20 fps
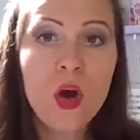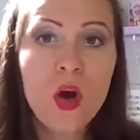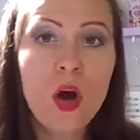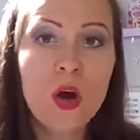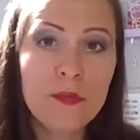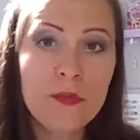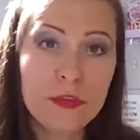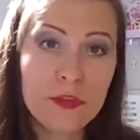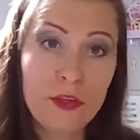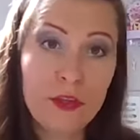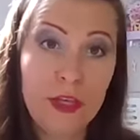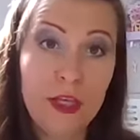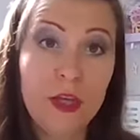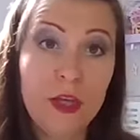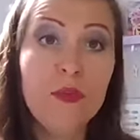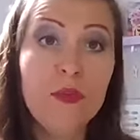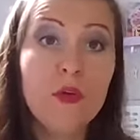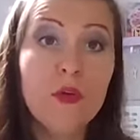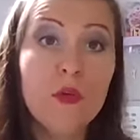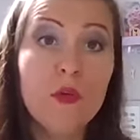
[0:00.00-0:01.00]
Obviously,
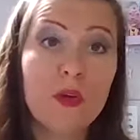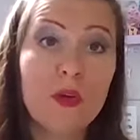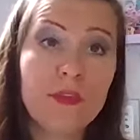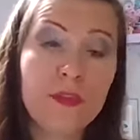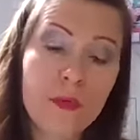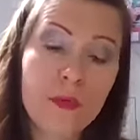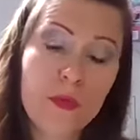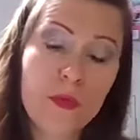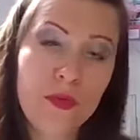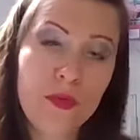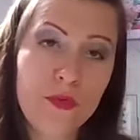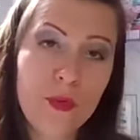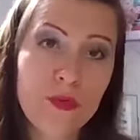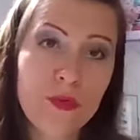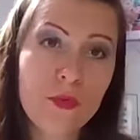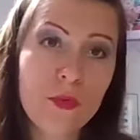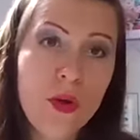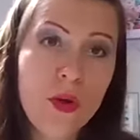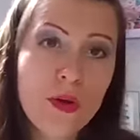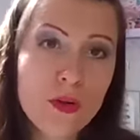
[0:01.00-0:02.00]
if you work if you
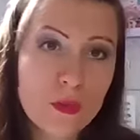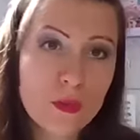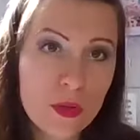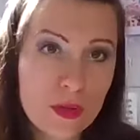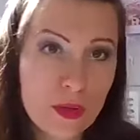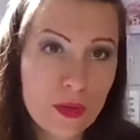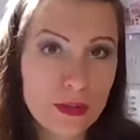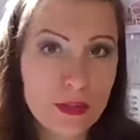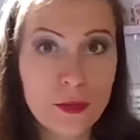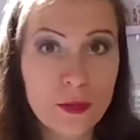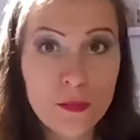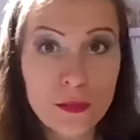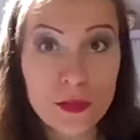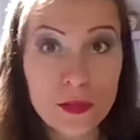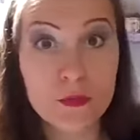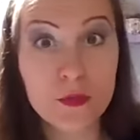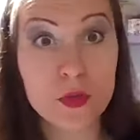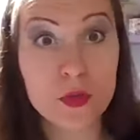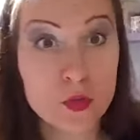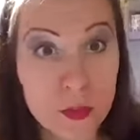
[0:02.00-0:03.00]
worked with that
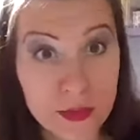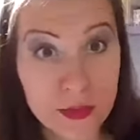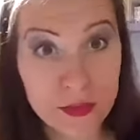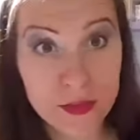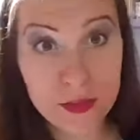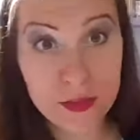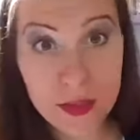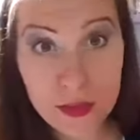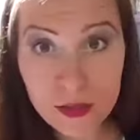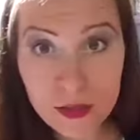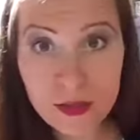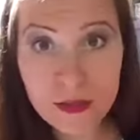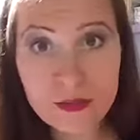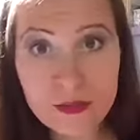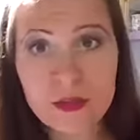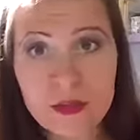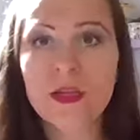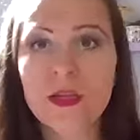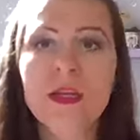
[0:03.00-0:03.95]
company for 20 years,